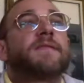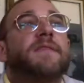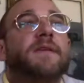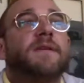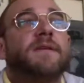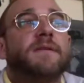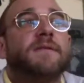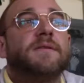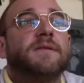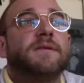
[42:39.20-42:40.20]

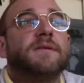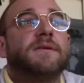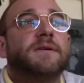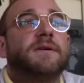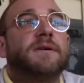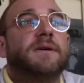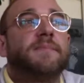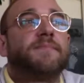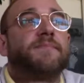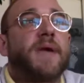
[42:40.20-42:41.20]
The
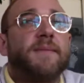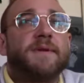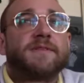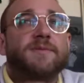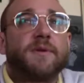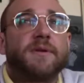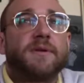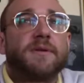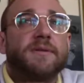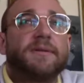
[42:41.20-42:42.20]
payments
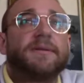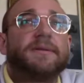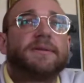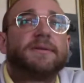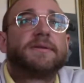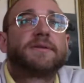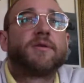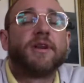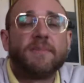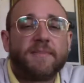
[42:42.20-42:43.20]
were
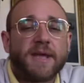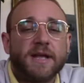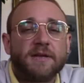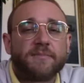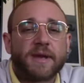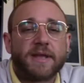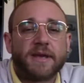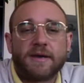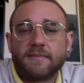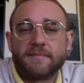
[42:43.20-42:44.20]
going to be paid by
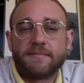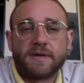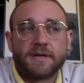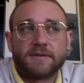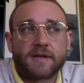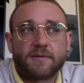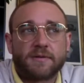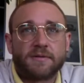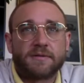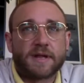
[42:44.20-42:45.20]
him, and
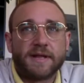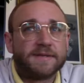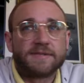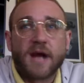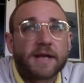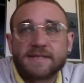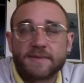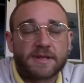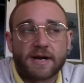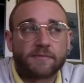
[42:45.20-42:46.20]
is not
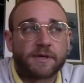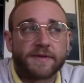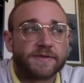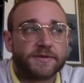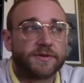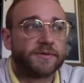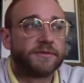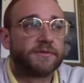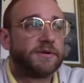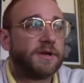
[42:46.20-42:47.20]
something that I wanted to do.